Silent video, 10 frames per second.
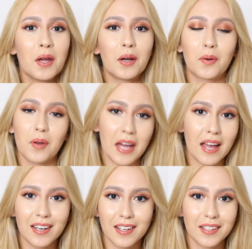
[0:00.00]

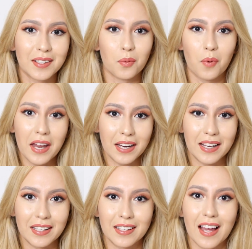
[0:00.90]
creating the
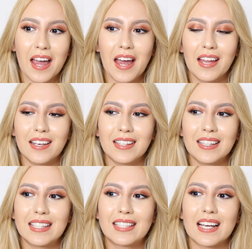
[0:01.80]
wedding
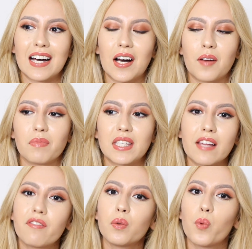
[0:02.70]
and um,
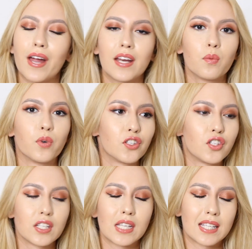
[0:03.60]
civil wedding was
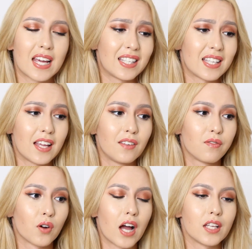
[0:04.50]
just as I said
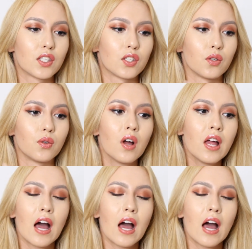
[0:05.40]
for us to